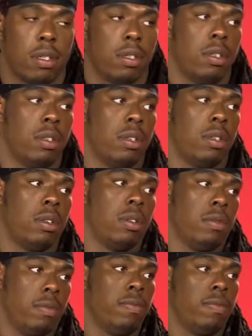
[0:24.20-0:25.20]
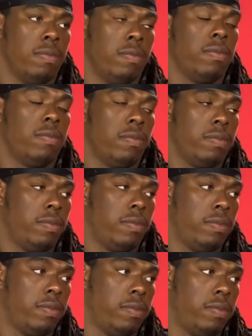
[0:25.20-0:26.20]

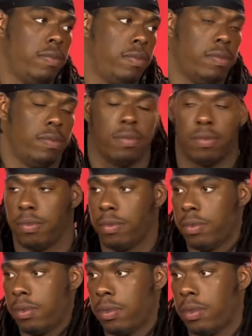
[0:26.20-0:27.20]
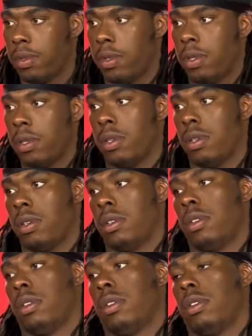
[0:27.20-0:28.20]

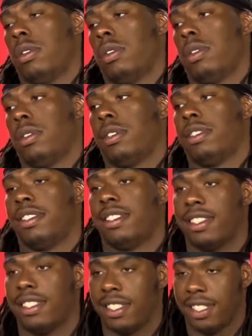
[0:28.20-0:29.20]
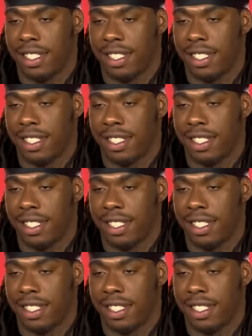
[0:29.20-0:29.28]
Nobody speaks.